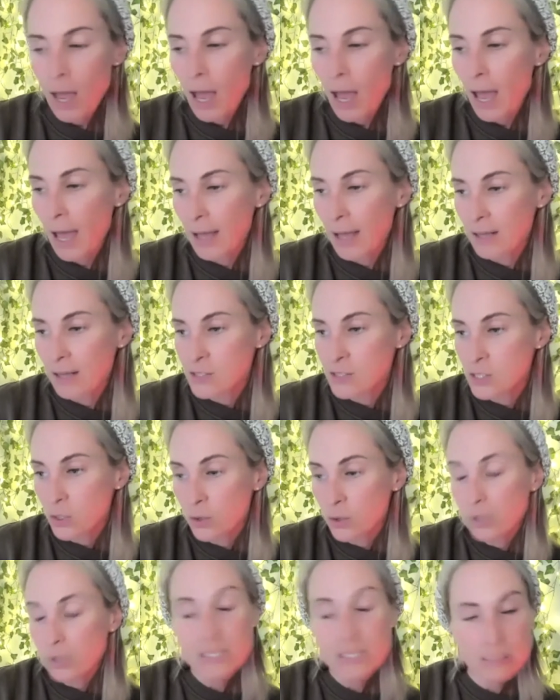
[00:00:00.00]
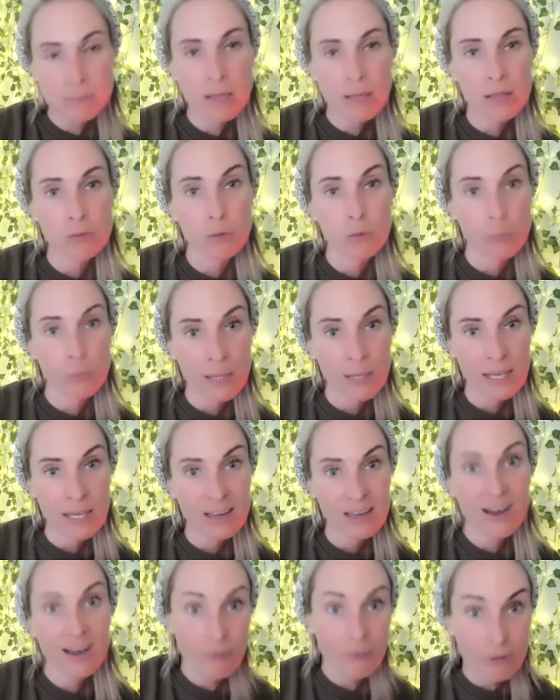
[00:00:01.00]
And so this month will be
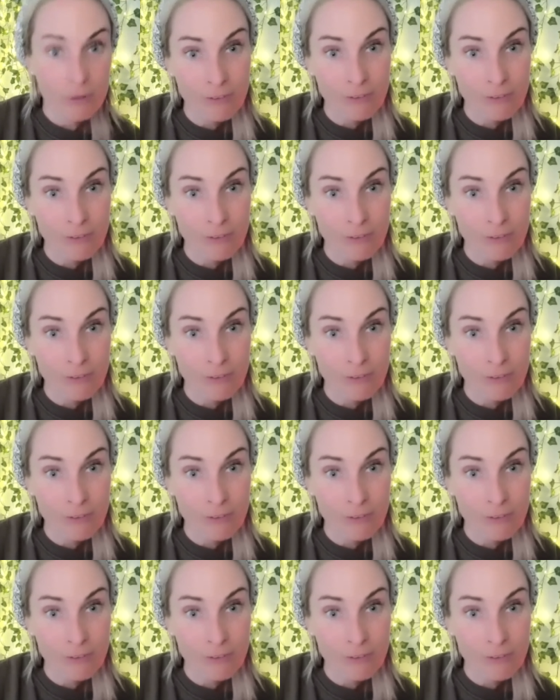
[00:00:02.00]
Coffee